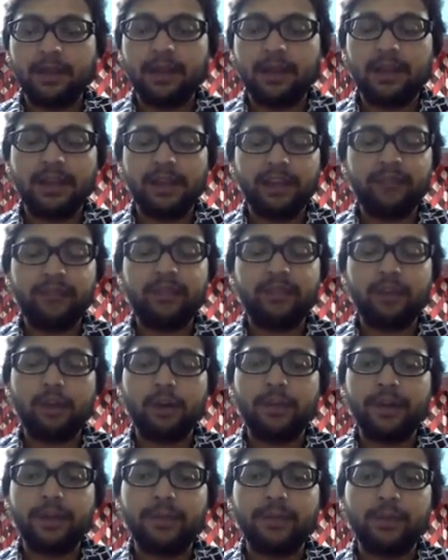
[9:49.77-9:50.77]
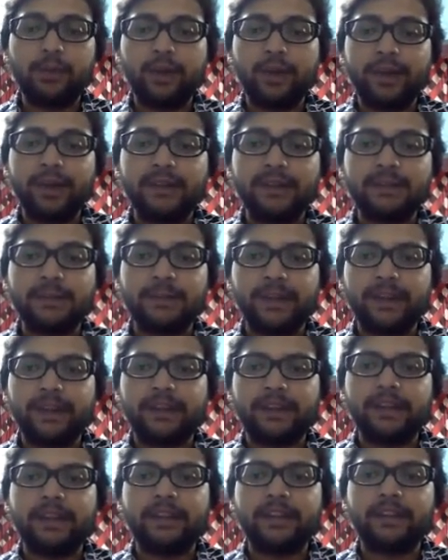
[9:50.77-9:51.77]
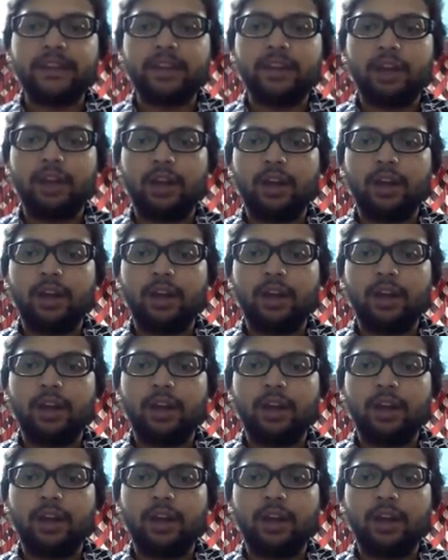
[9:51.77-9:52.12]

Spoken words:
if government provides patent